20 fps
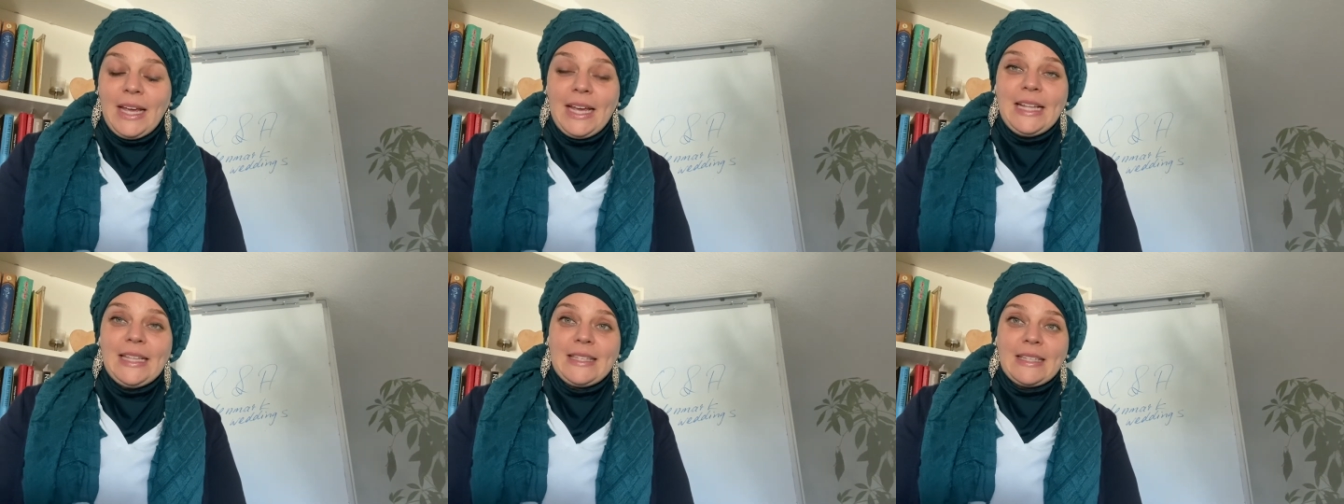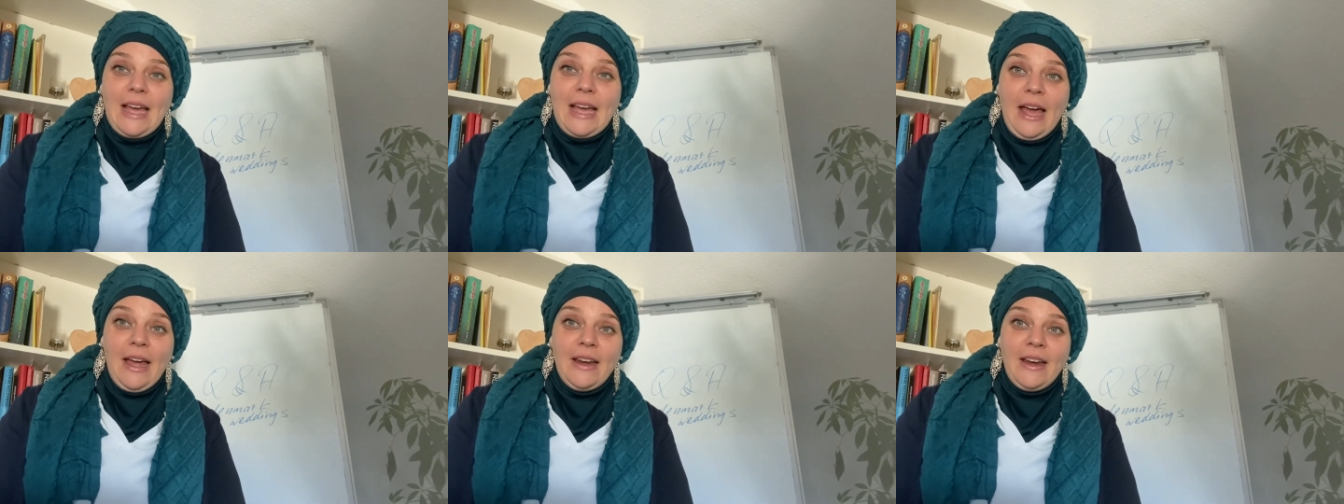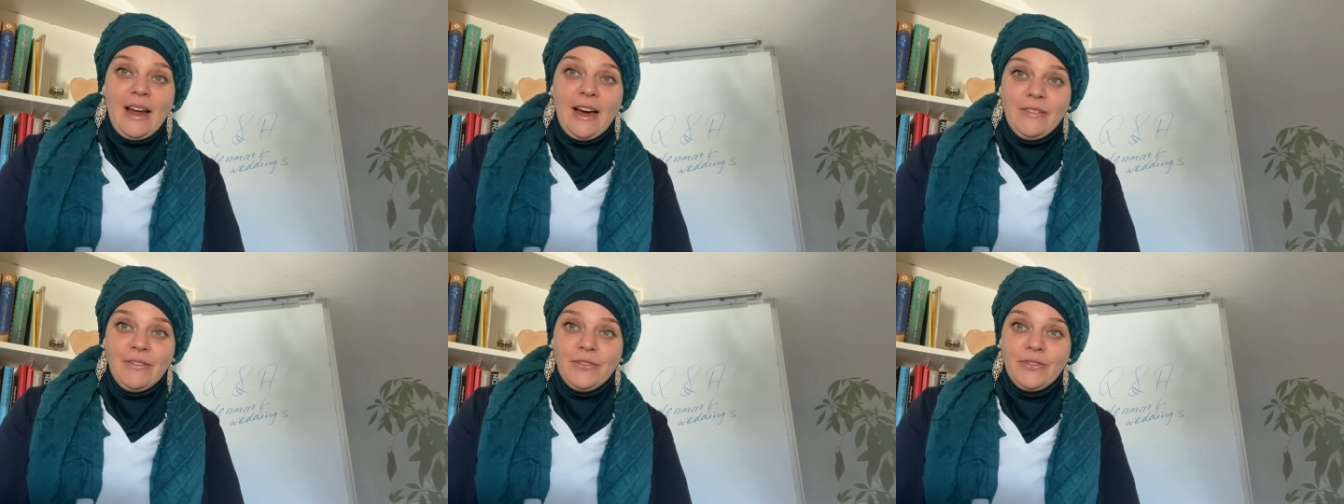It's
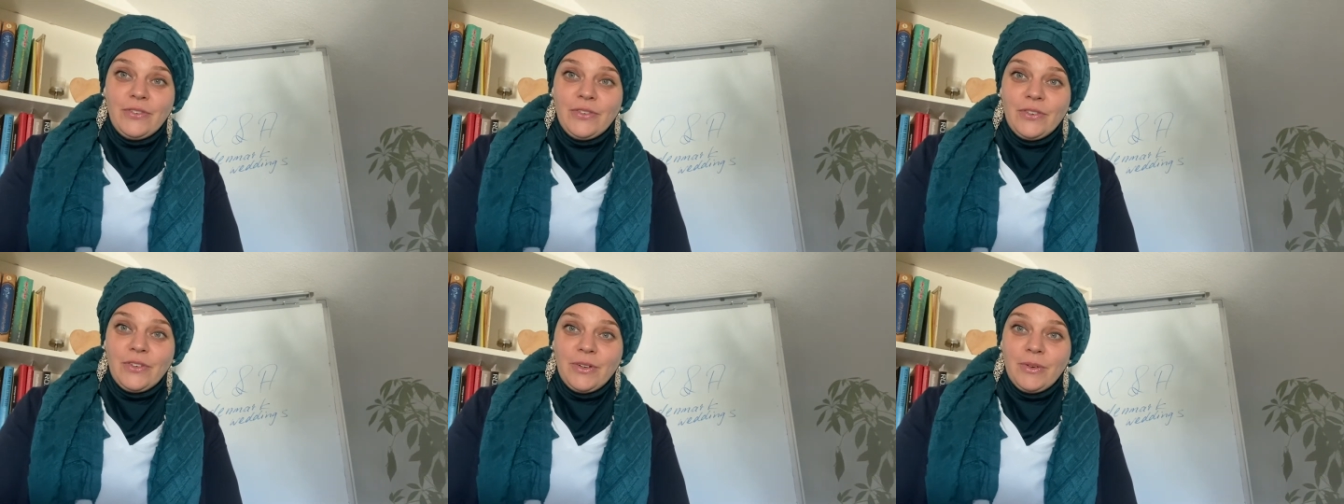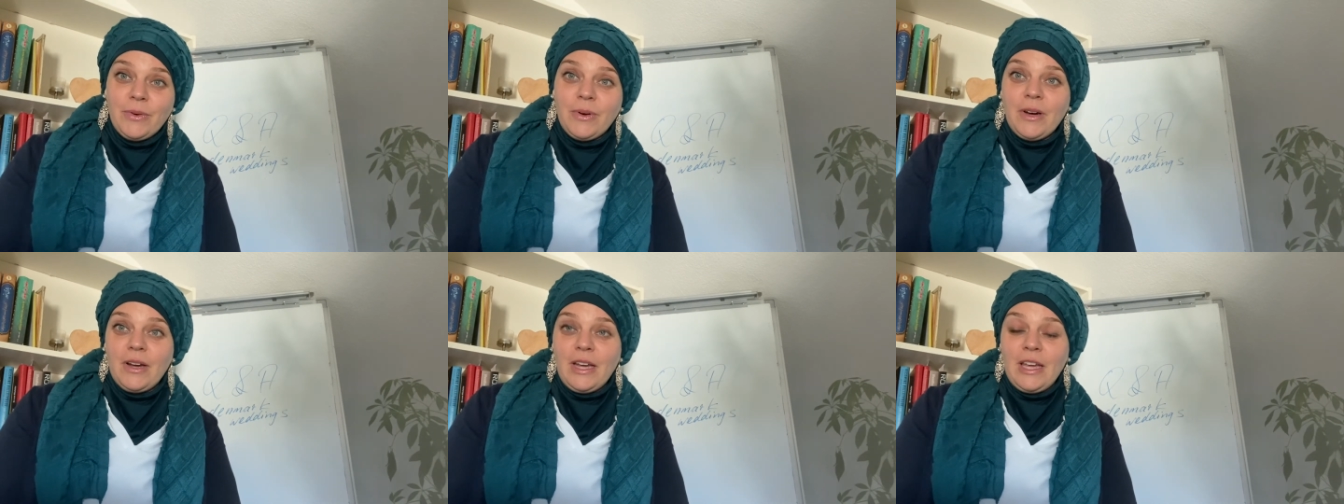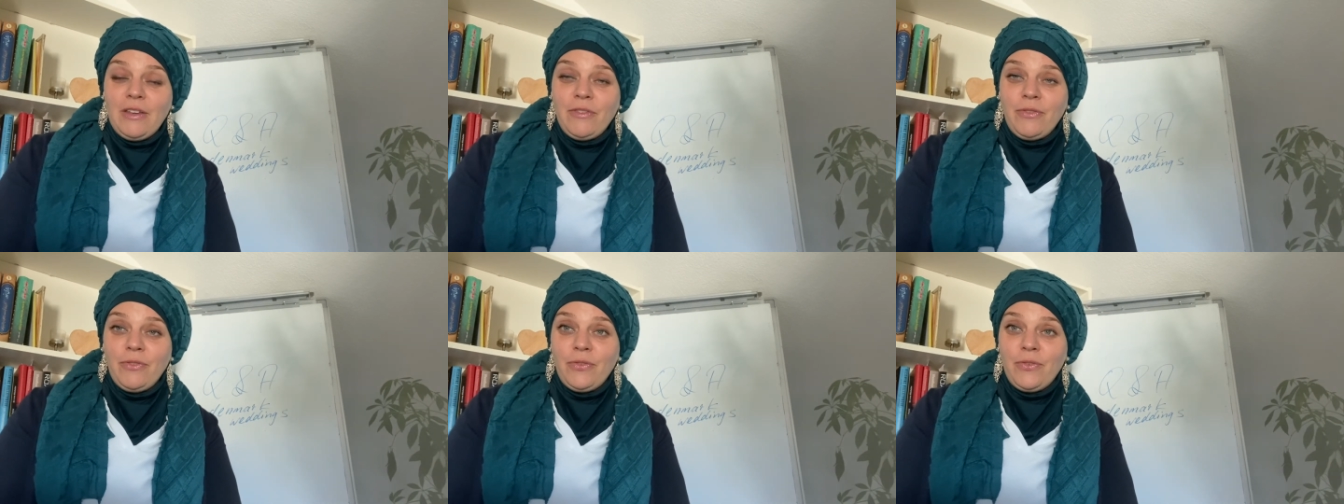enough
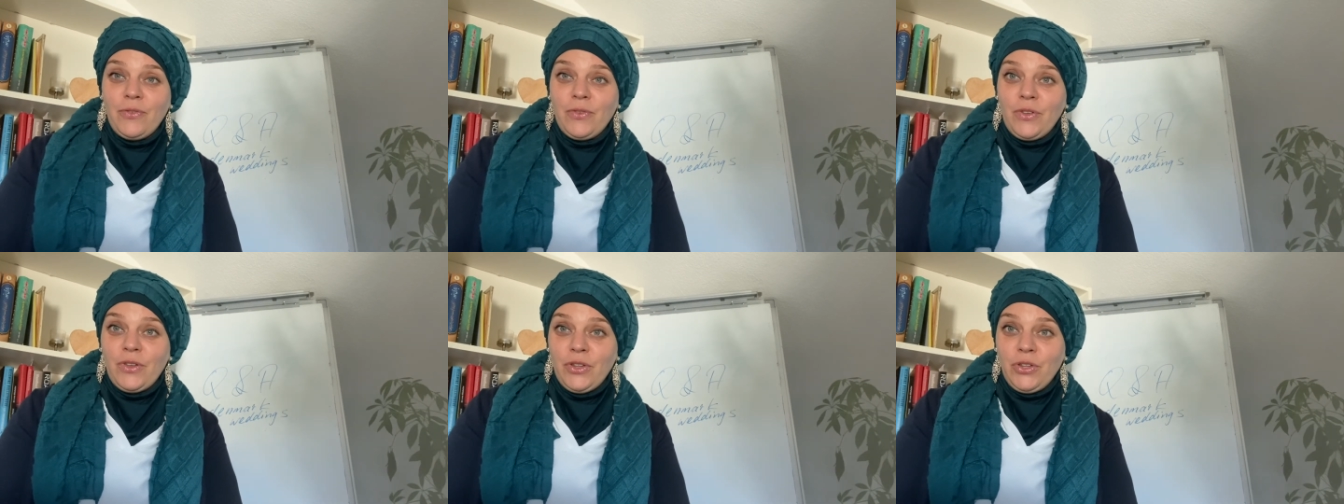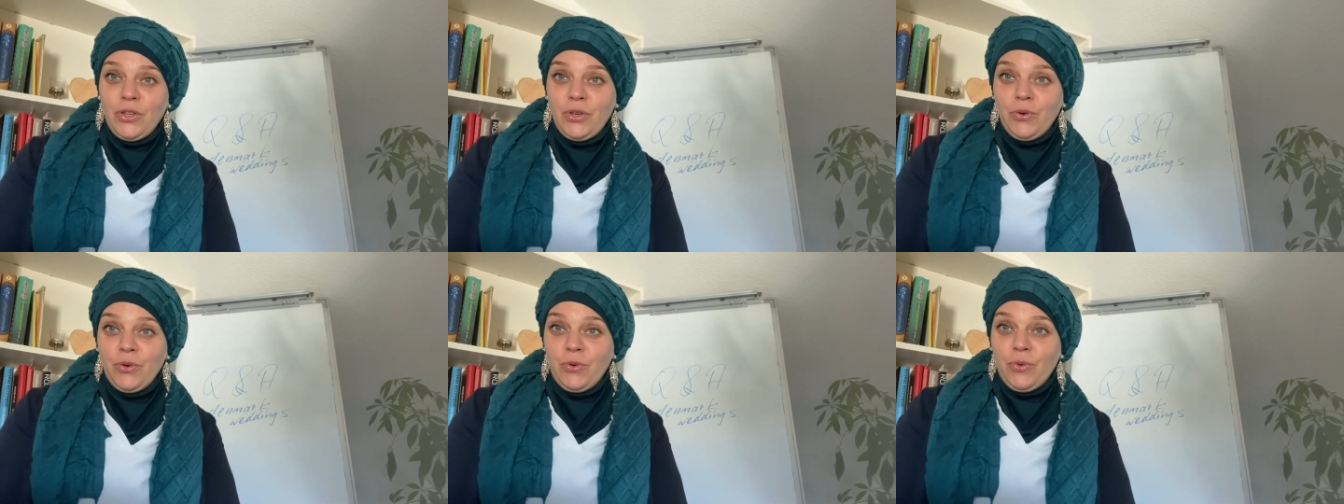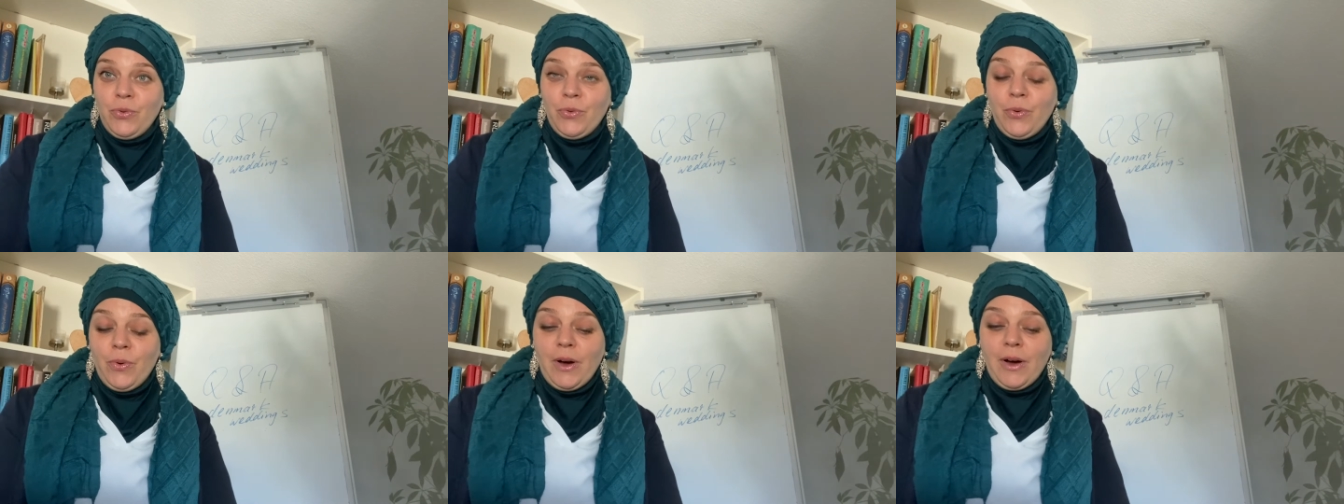if
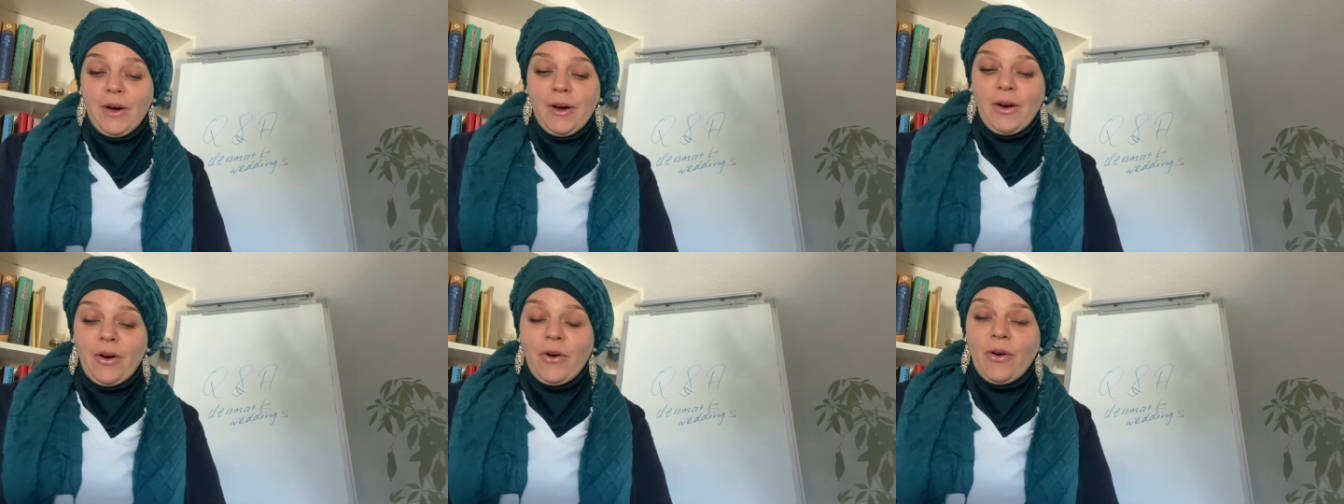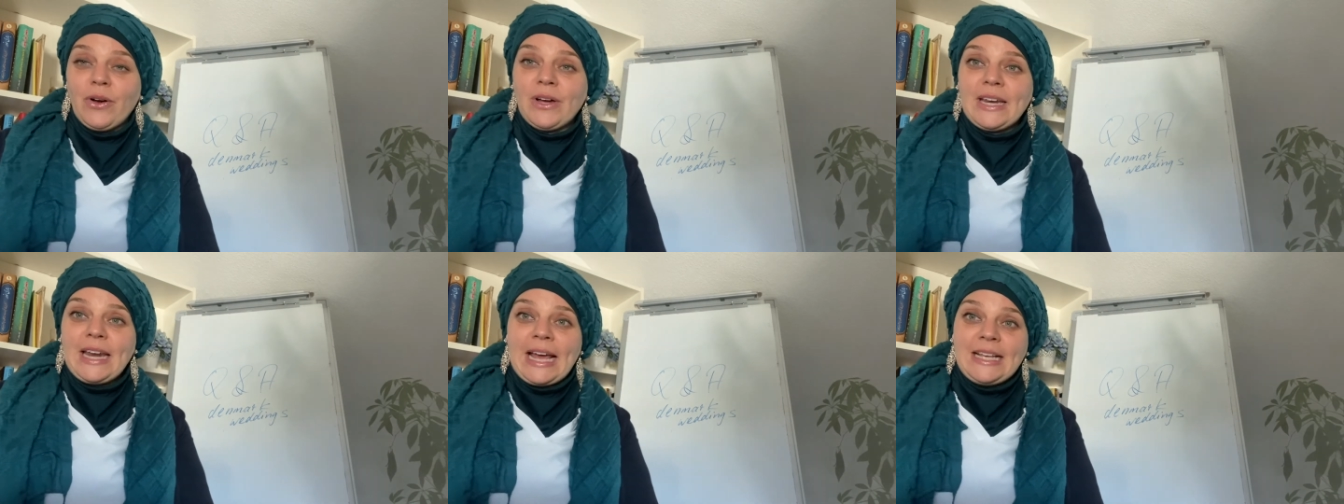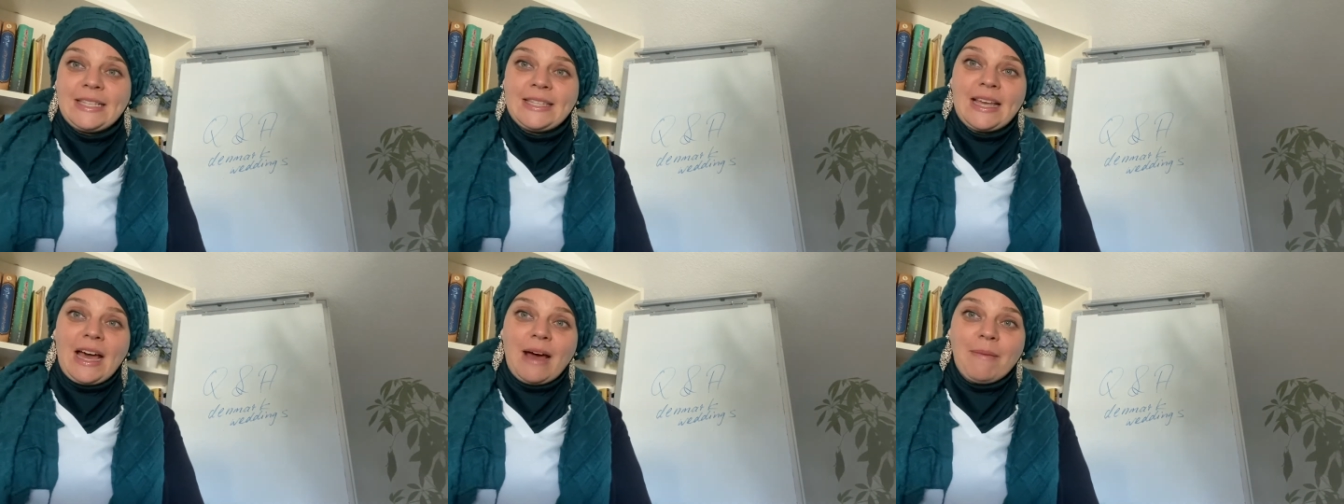you
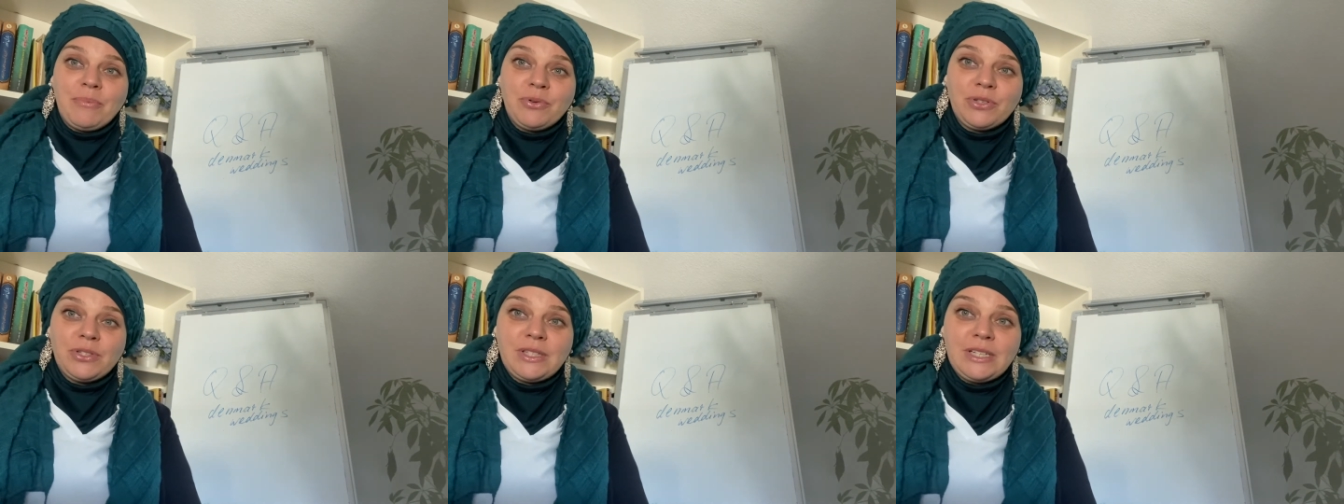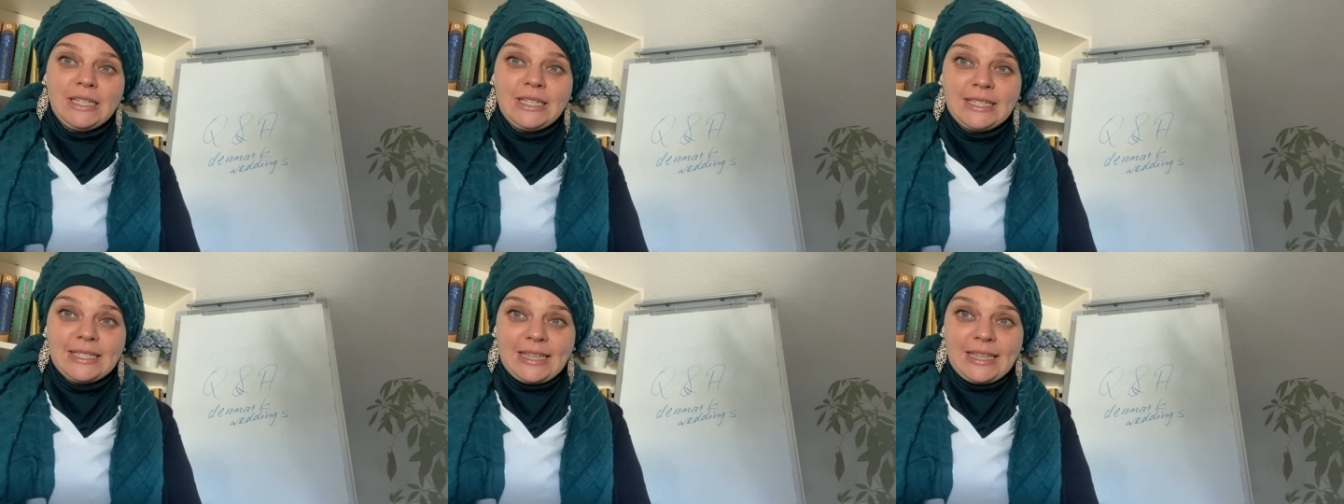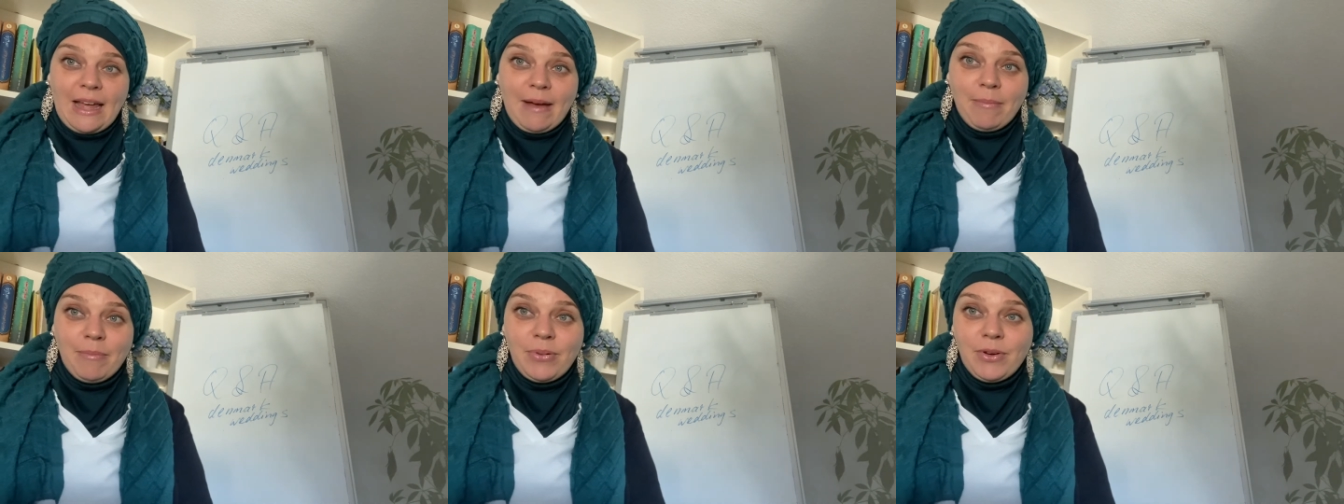organize the apostille
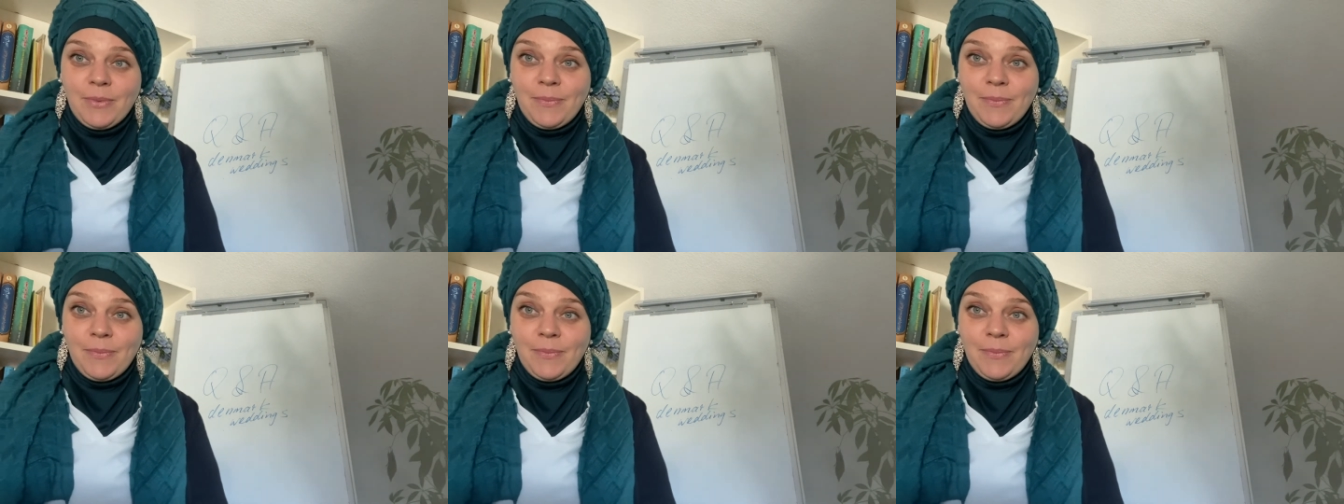stamp.